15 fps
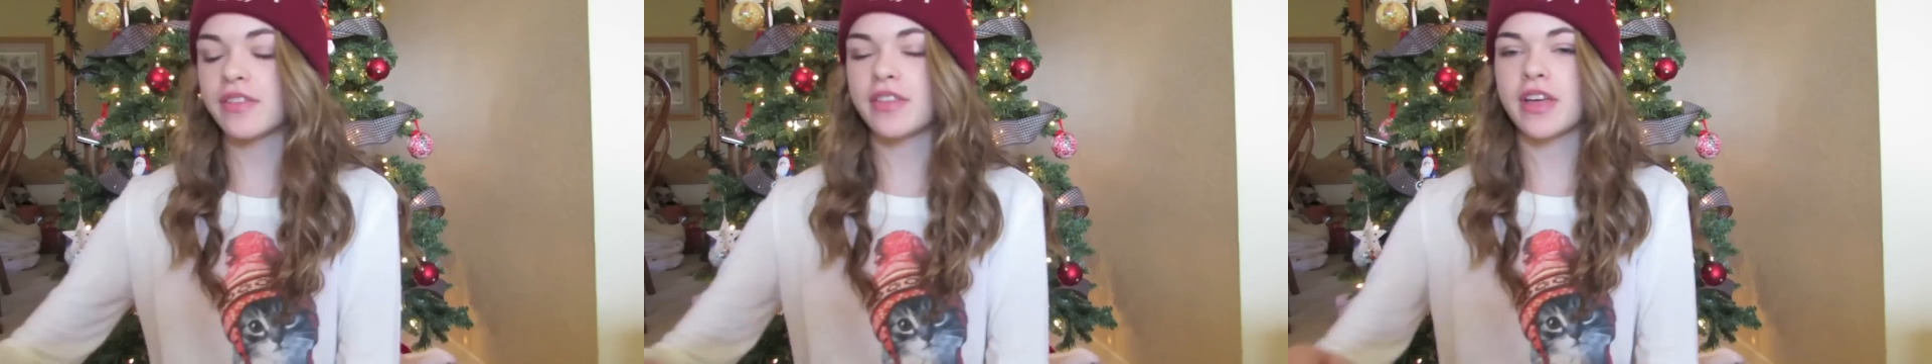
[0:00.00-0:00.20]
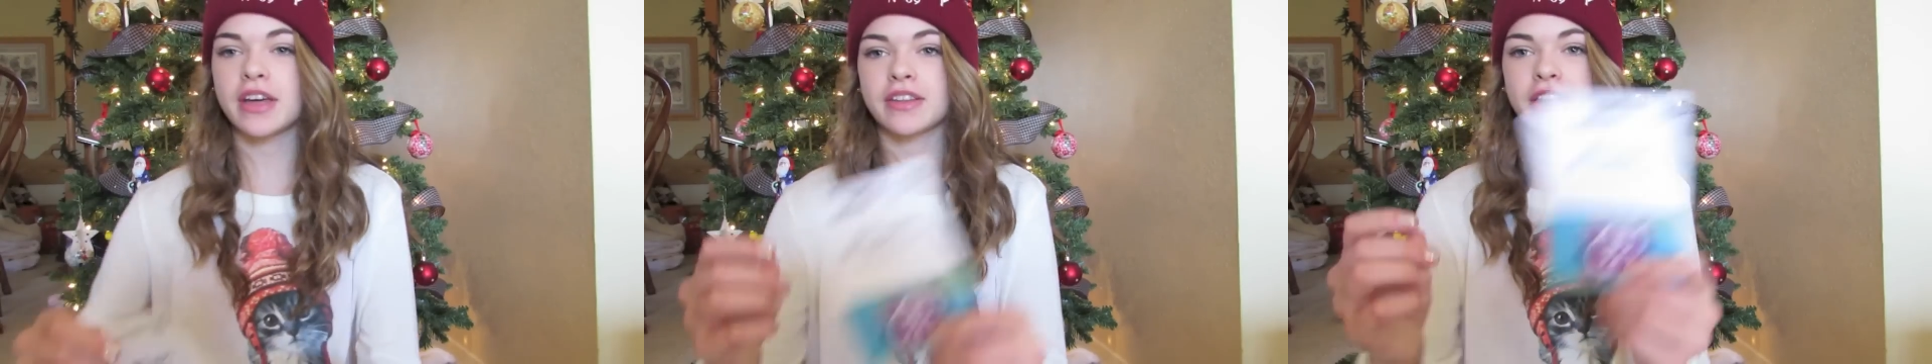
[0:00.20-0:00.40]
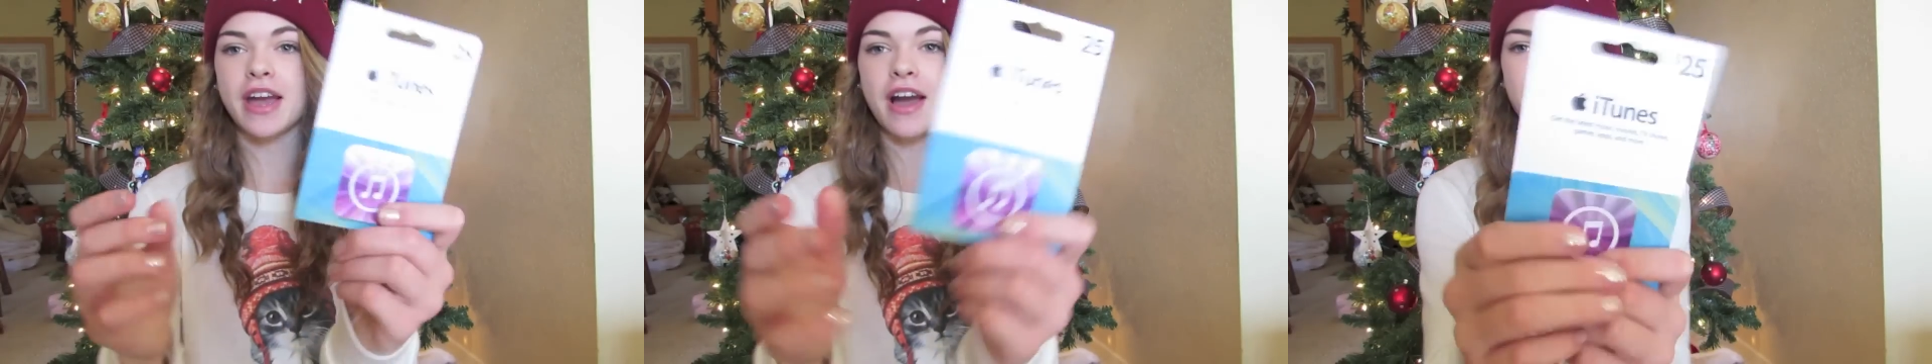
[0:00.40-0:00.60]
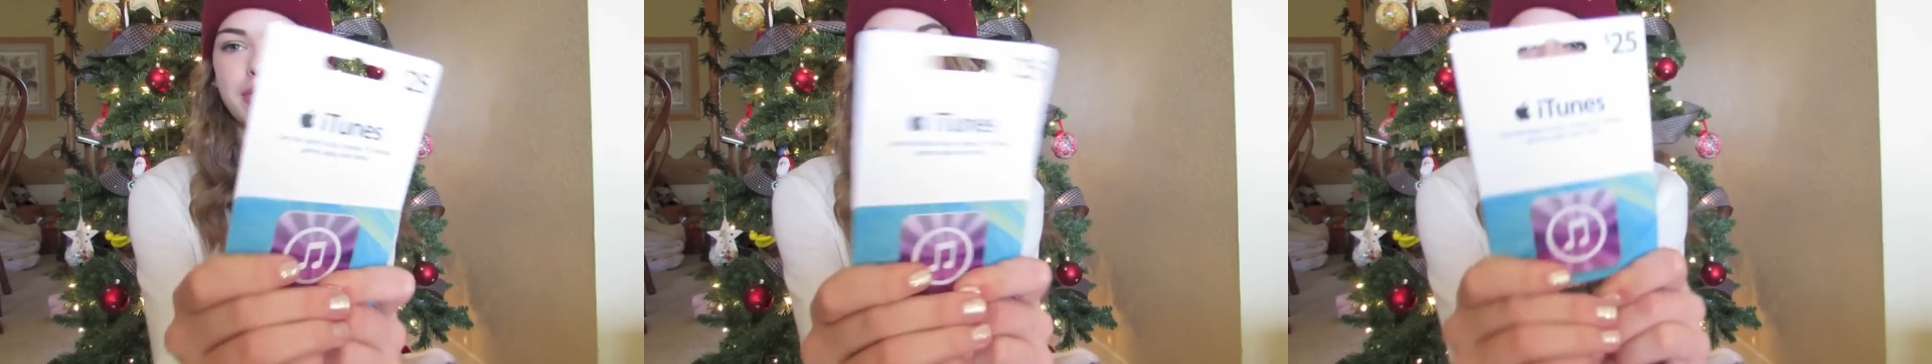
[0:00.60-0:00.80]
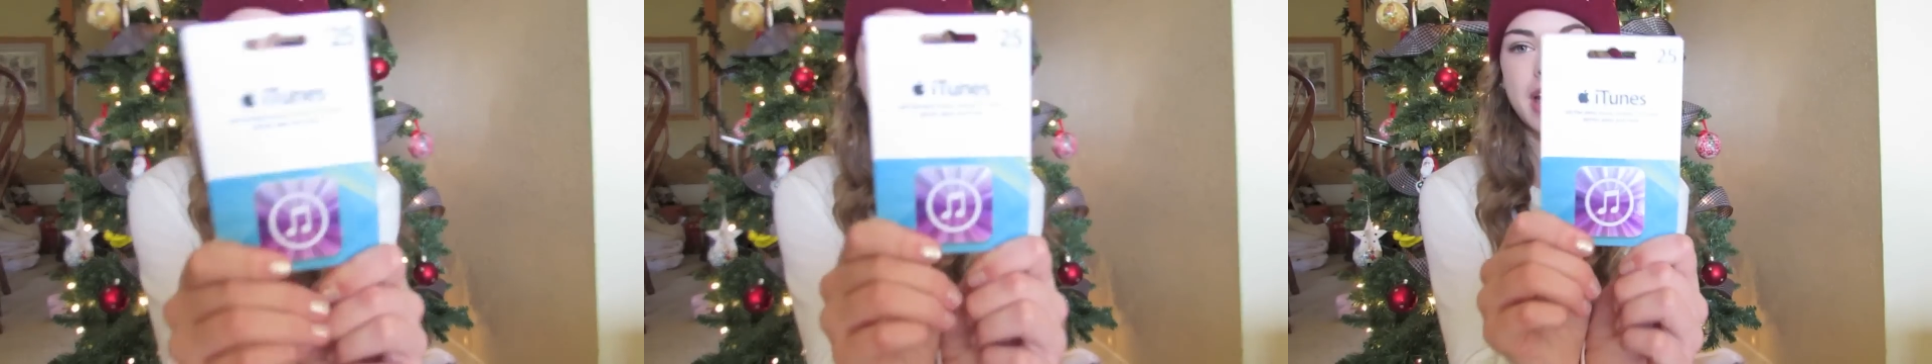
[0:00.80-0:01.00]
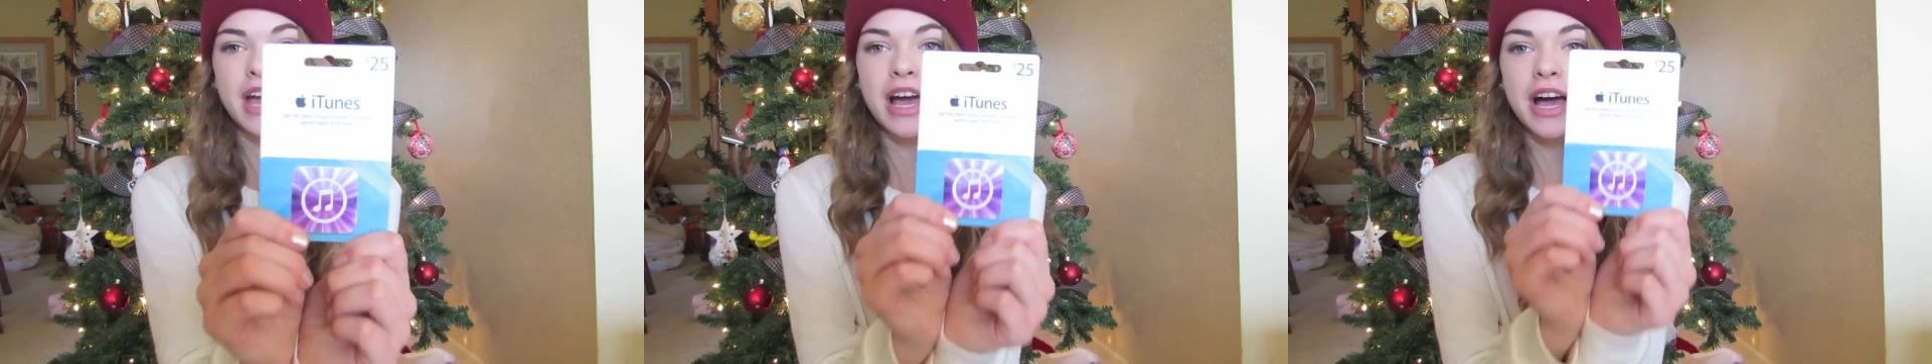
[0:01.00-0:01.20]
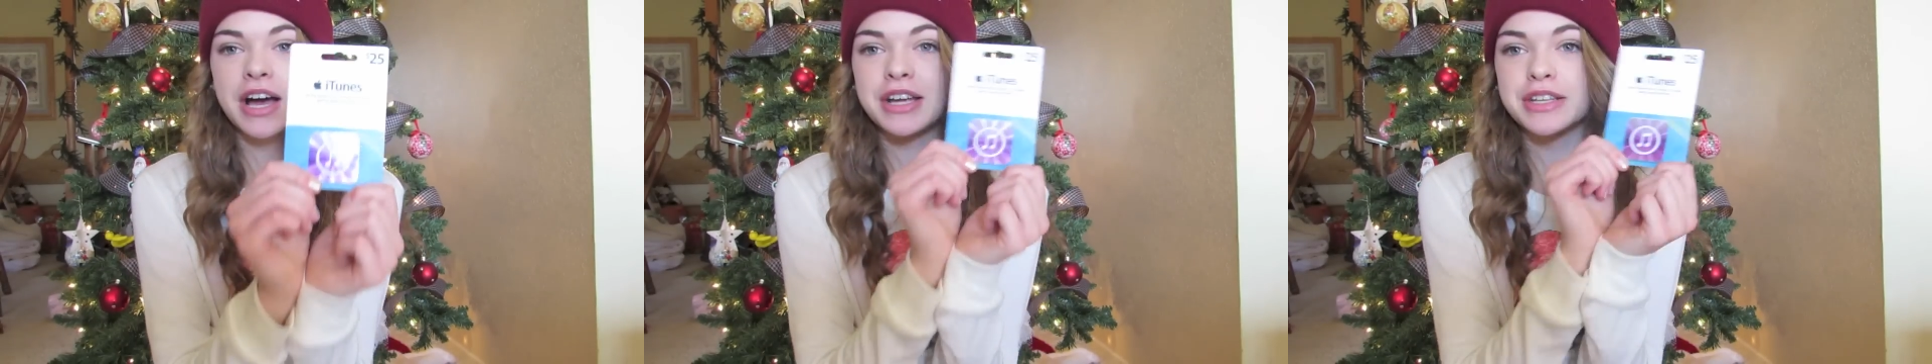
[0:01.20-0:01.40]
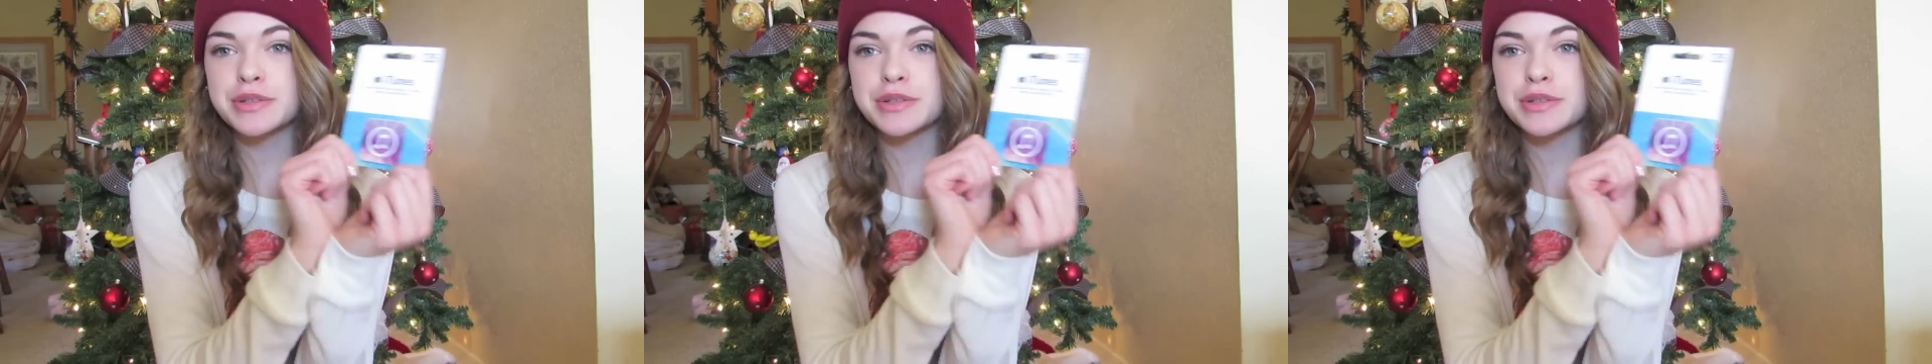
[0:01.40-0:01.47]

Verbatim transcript: And then they got me a